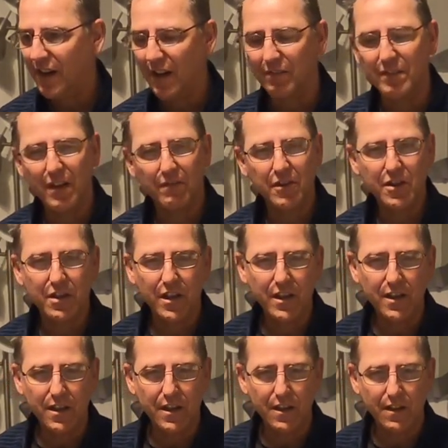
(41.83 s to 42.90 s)
I've never
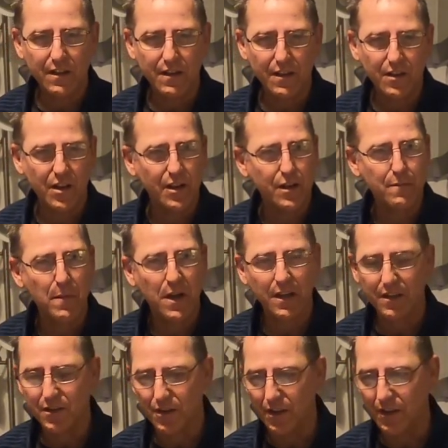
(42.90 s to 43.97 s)
seen it in any
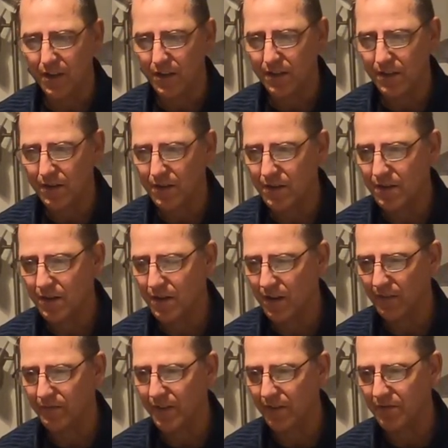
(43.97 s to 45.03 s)
magazines,
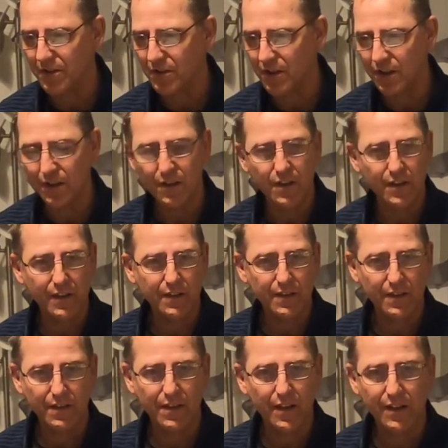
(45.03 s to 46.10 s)
I've never seen it
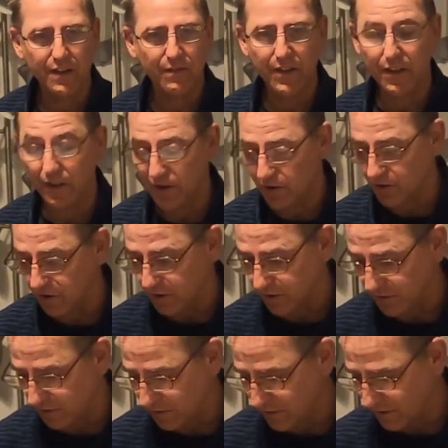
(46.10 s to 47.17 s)
in any
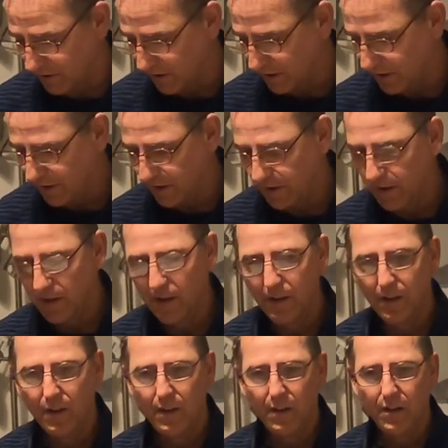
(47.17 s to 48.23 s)
videos,
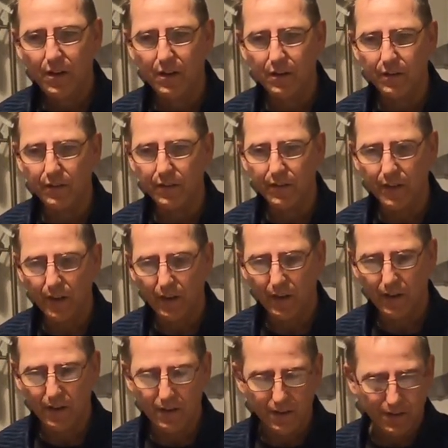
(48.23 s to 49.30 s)

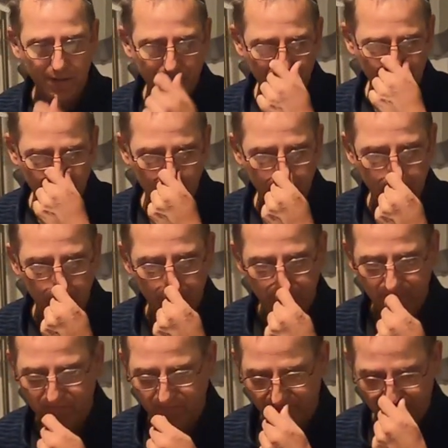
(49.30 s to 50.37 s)
and
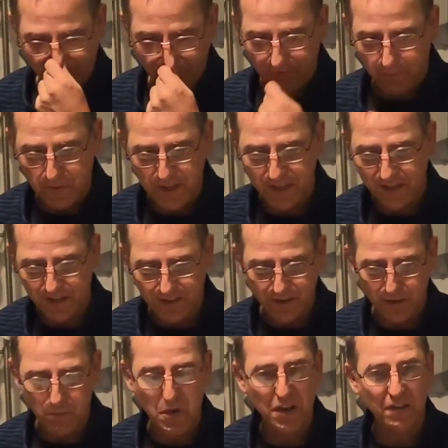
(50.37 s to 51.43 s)
for me
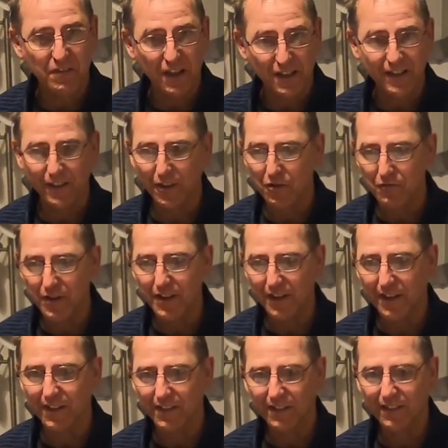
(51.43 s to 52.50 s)
it's a bit of a killer
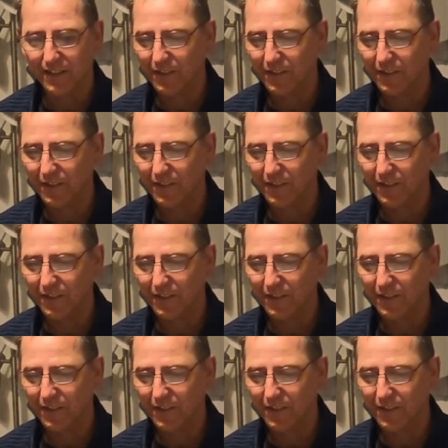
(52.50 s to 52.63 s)
rig.